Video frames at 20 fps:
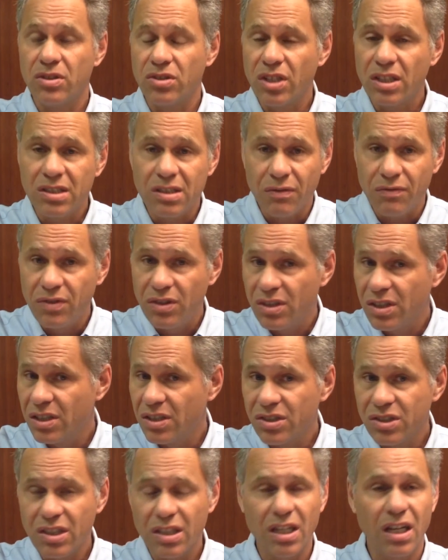Just a few
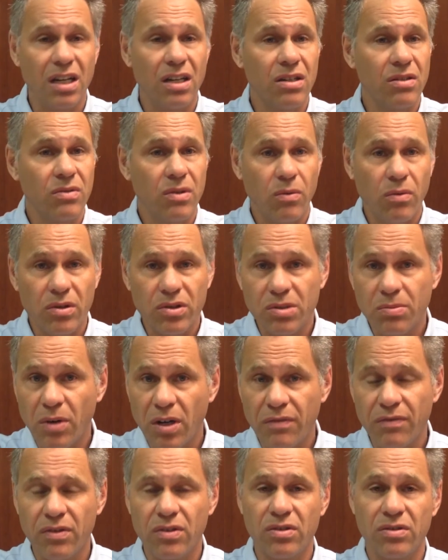years ago,
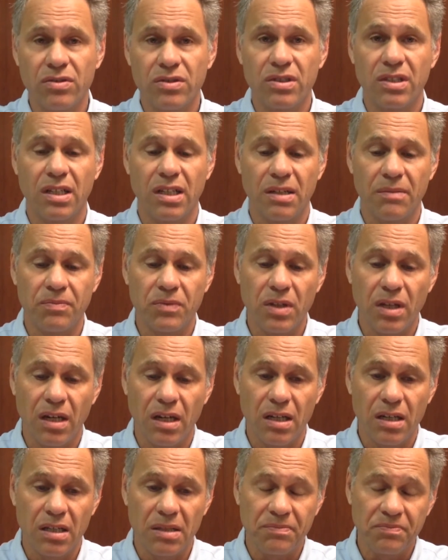smartphones,
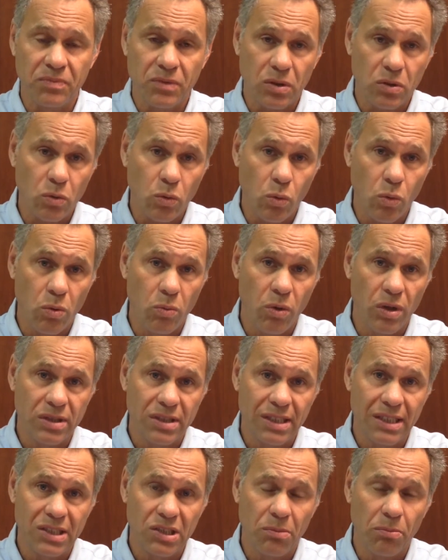it
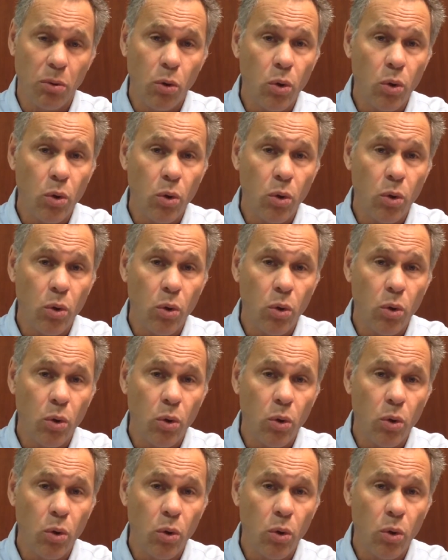wasn't as